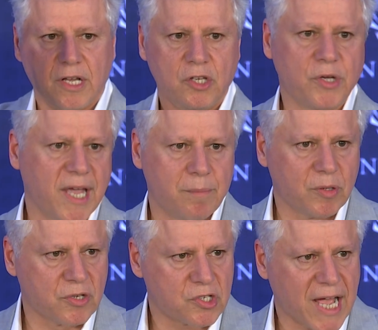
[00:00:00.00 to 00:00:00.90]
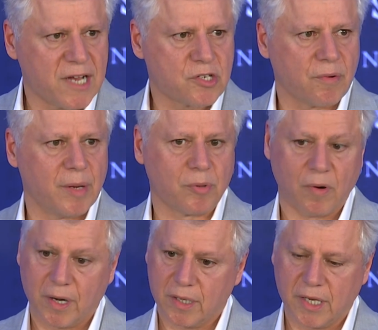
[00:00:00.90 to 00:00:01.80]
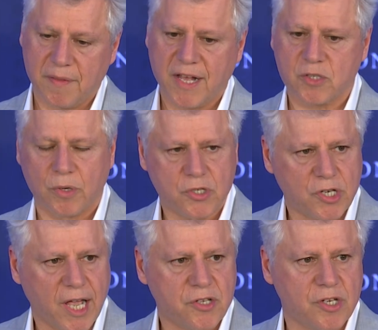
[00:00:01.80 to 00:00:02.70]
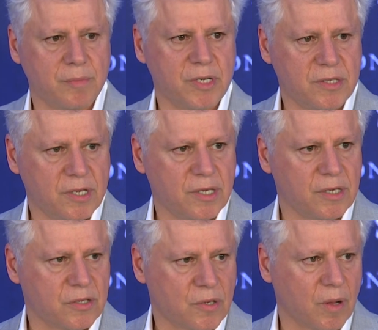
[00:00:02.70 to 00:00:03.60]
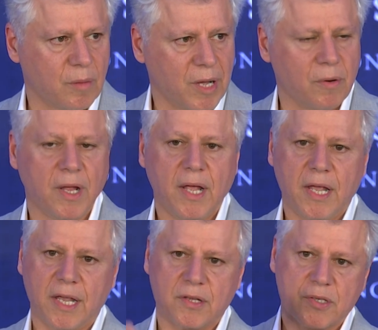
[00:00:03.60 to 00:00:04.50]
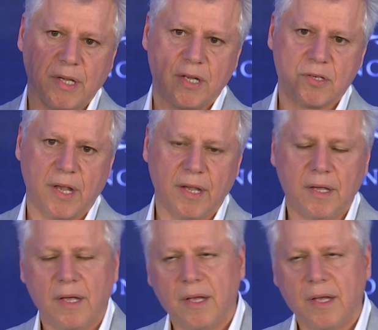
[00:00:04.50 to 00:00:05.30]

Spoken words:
You can't build a skyscraper on it, and that's what ChatGPT is all about. It's a